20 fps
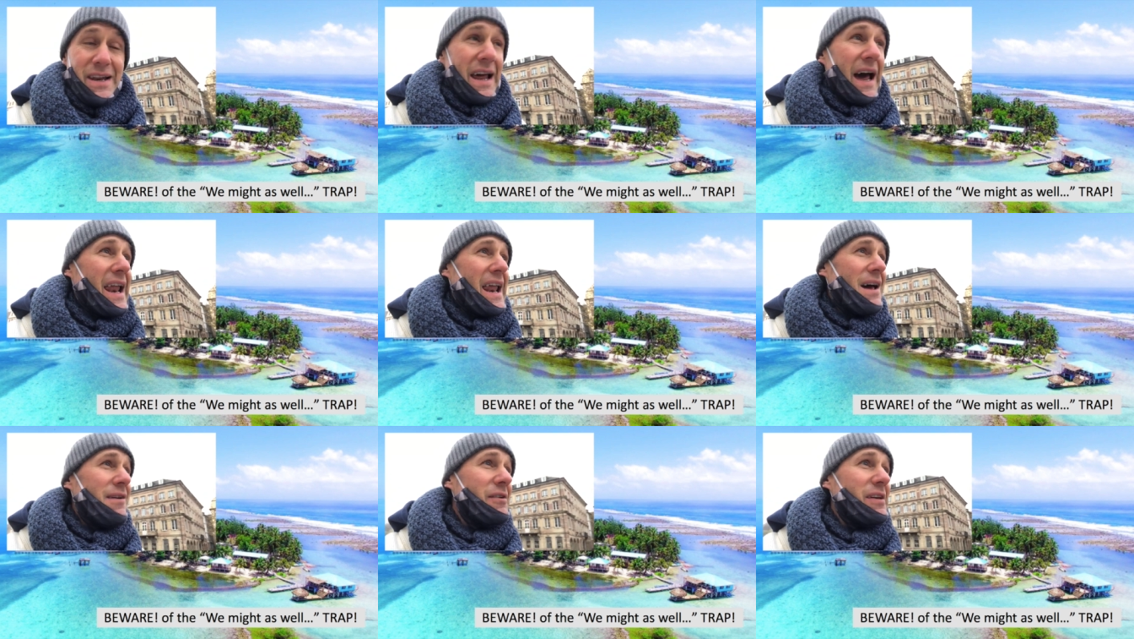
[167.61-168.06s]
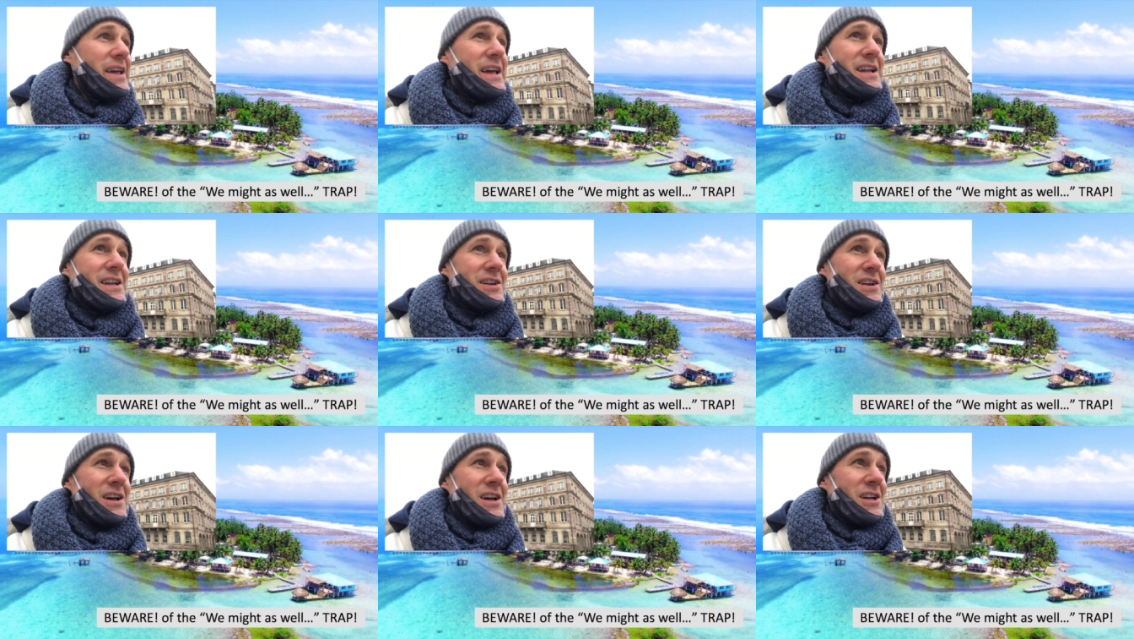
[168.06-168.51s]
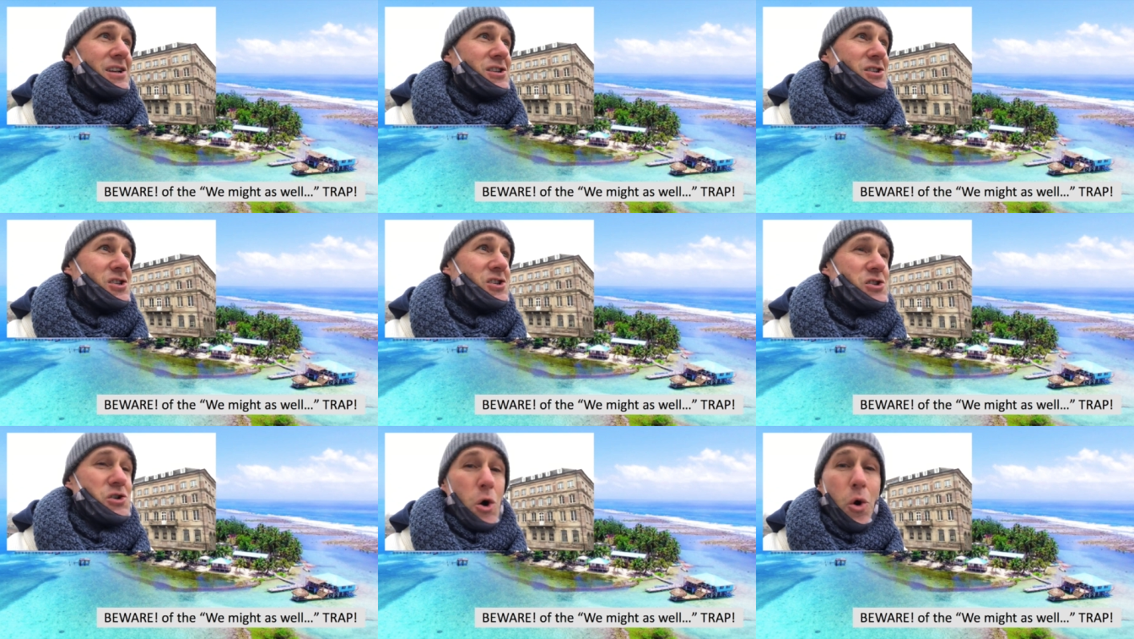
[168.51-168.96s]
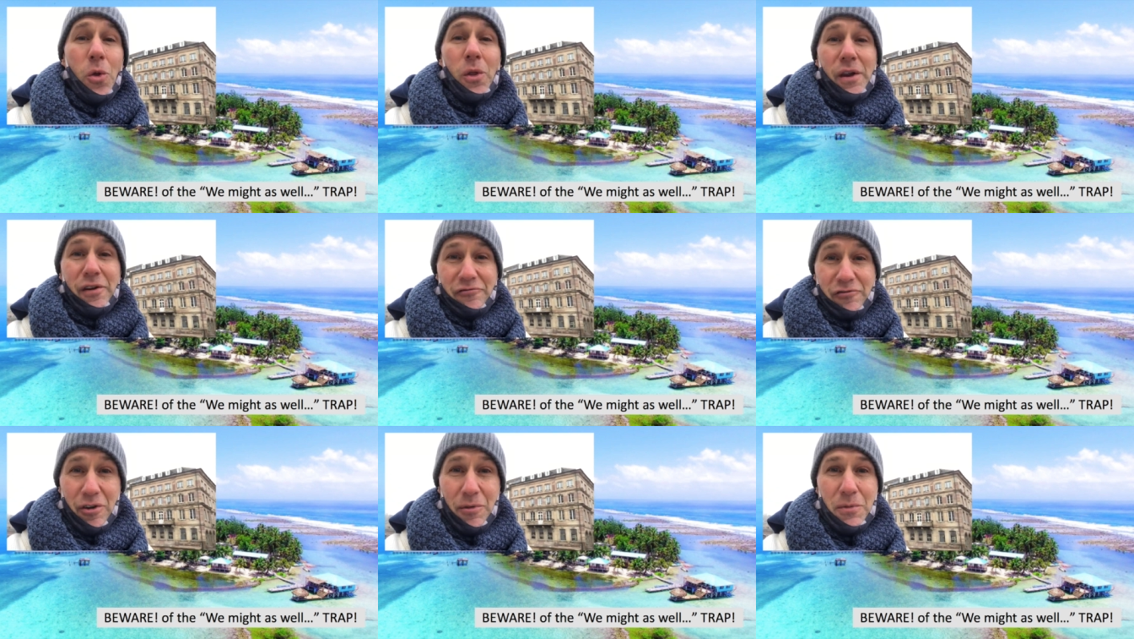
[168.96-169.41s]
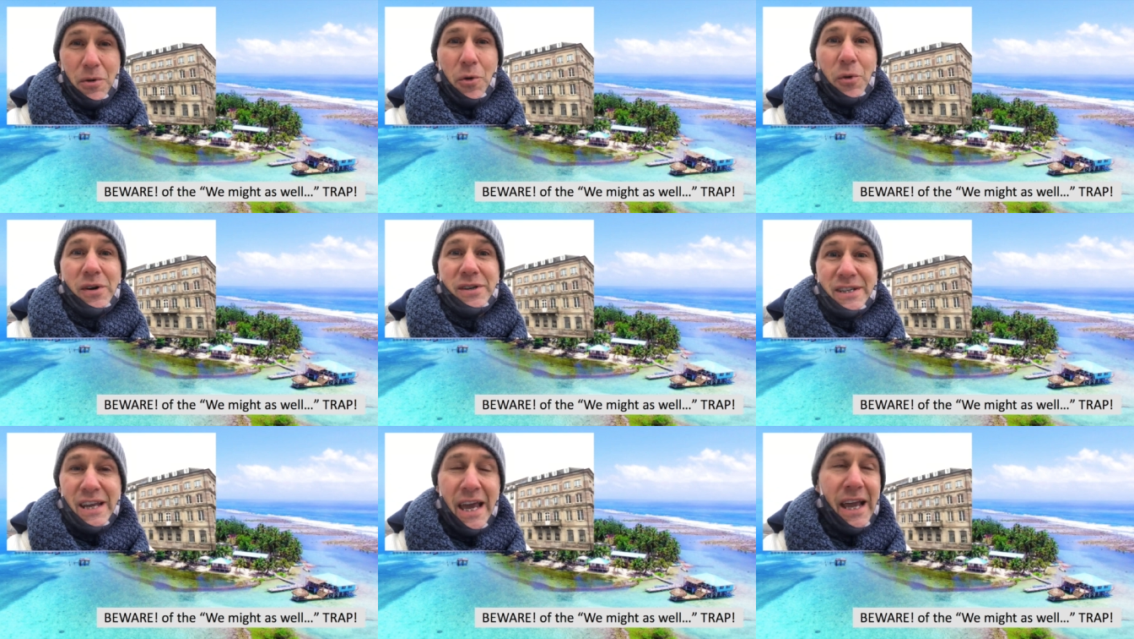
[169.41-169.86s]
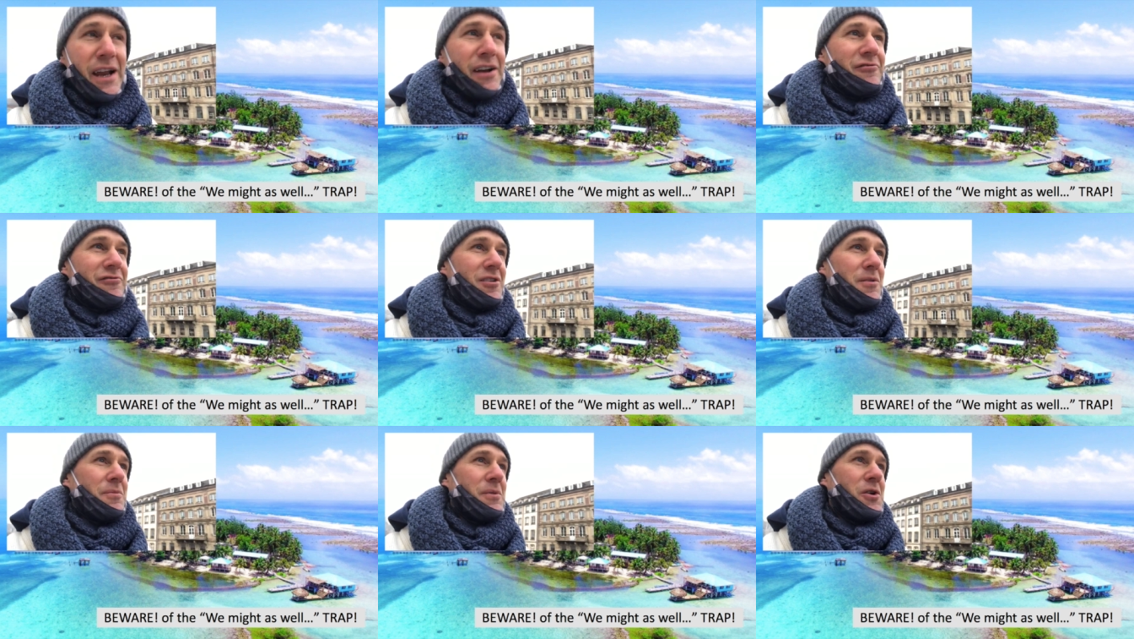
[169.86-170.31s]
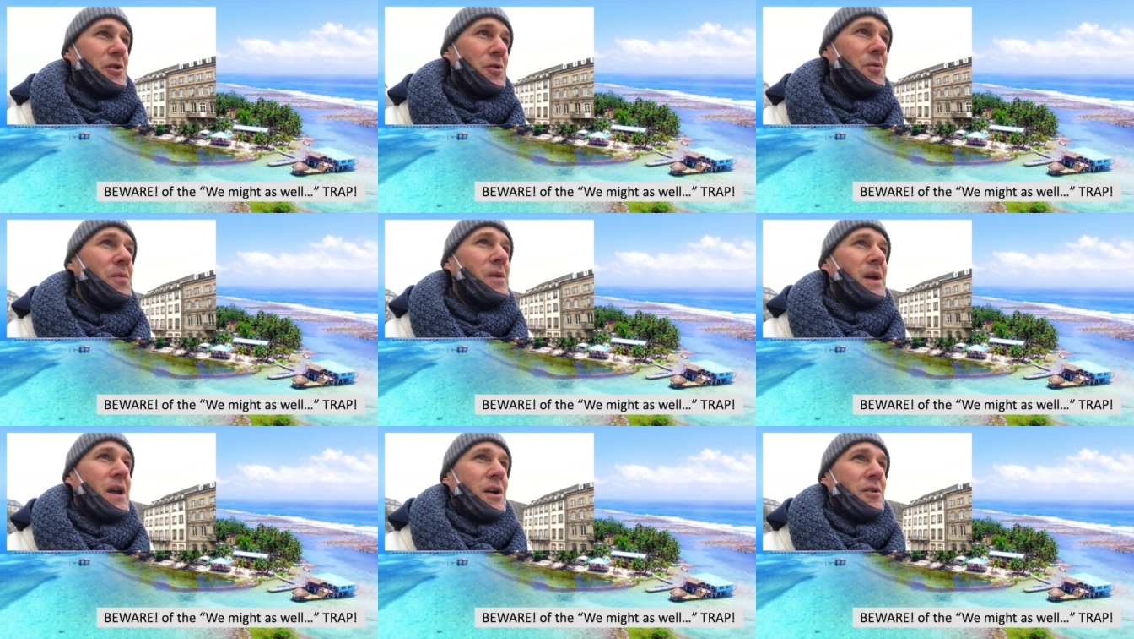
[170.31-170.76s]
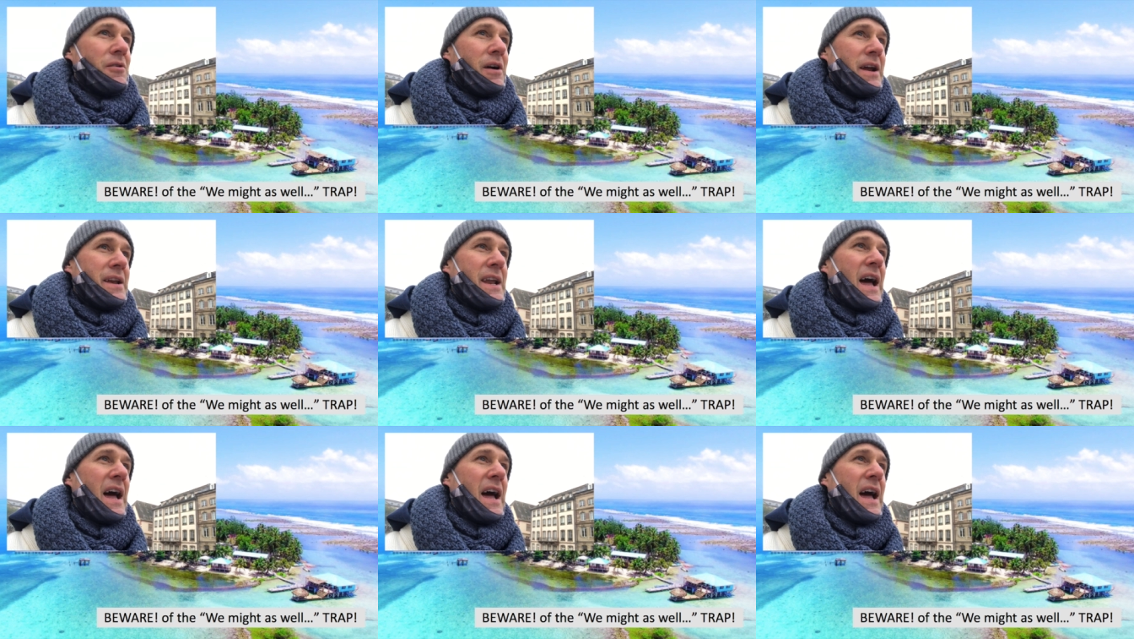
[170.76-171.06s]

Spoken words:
Not having it stolen from you or taken from you, right?